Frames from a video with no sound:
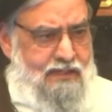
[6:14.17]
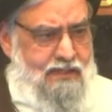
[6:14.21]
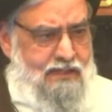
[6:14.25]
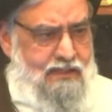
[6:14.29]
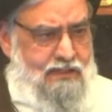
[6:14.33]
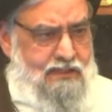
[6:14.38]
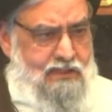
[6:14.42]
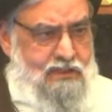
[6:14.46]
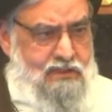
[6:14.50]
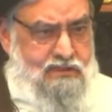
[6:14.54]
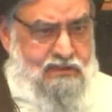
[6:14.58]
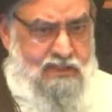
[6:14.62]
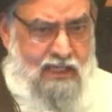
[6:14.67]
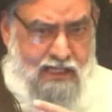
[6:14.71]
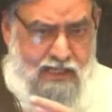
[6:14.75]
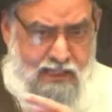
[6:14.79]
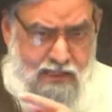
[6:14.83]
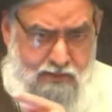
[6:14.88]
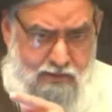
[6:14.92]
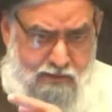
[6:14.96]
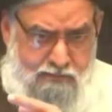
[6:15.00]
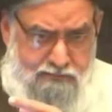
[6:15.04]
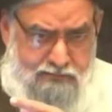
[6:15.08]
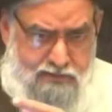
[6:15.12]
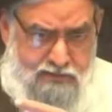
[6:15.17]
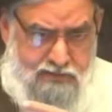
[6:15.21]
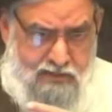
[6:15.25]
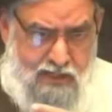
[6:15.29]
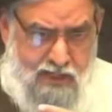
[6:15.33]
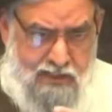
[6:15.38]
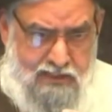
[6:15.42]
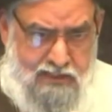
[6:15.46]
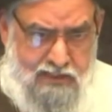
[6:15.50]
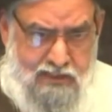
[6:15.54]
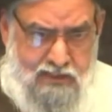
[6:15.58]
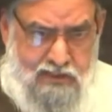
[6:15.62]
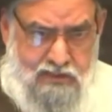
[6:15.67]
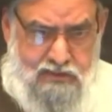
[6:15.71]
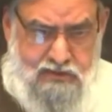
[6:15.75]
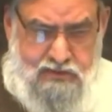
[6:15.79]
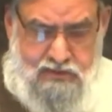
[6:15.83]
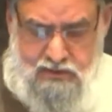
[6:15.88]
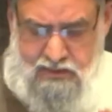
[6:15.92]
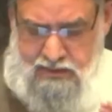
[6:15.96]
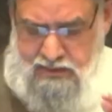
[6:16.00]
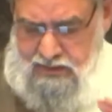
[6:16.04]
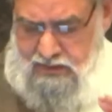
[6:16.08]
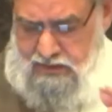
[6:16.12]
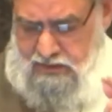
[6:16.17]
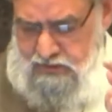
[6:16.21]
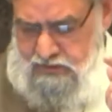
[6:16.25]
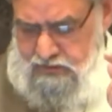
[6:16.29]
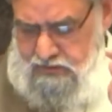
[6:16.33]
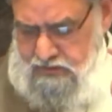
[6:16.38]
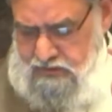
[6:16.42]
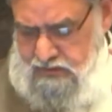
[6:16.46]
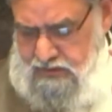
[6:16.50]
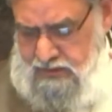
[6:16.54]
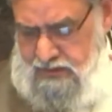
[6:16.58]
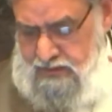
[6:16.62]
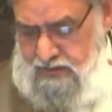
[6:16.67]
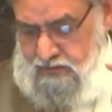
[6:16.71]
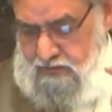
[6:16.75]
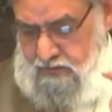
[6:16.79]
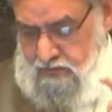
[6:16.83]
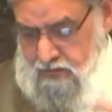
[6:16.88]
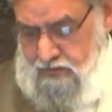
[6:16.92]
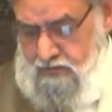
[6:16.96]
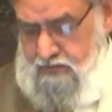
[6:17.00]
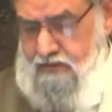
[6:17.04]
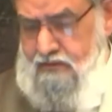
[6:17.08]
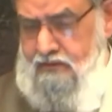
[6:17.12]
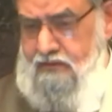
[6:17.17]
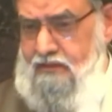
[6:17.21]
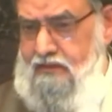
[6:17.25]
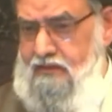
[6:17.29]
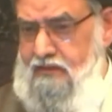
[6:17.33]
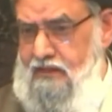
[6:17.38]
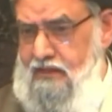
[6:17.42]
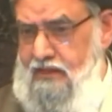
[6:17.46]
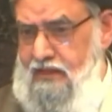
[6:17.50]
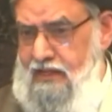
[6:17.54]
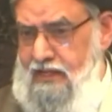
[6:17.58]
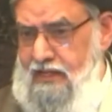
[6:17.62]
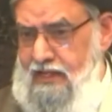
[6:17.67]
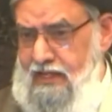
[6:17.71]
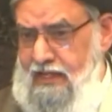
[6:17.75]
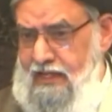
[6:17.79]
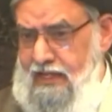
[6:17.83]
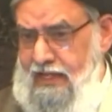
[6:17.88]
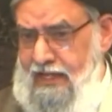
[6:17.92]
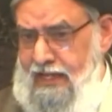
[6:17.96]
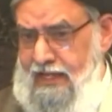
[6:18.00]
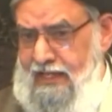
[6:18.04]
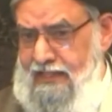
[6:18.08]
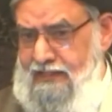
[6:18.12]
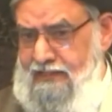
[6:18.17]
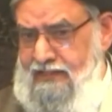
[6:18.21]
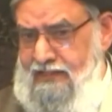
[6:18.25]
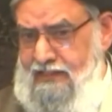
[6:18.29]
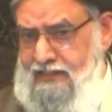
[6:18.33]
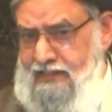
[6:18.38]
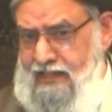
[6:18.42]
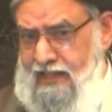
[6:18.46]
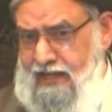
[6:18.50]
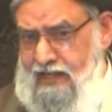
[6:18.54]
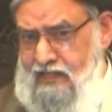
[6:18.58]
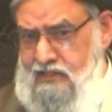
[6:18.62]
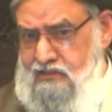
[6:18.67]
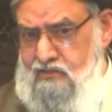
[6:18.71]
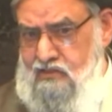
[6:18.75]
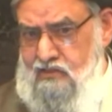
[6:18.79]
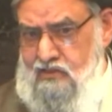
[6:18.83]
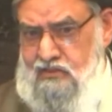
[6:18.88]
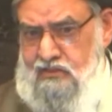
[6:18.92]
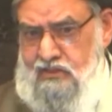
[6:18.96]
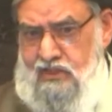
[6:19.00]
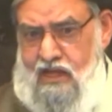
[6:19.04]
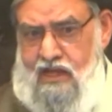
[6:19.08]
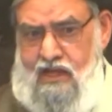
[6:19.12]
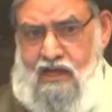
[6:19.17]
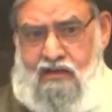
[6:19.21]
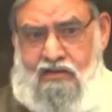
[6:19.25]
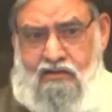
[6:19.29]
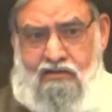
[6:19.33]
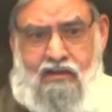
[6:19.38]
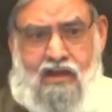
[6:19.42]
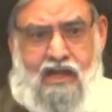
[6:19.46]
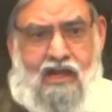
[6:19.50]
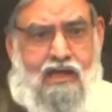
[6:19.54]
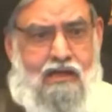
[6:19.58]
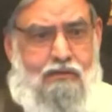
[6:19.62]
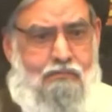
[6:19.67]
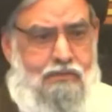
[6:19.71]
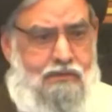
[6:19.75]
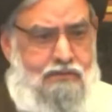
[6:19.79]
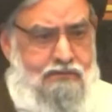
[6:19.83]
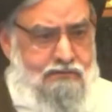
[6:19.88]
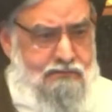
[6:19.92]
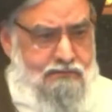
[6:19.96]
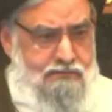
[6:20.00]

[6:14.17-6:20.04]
The sanad of this hadith is good and the narrators are reliable.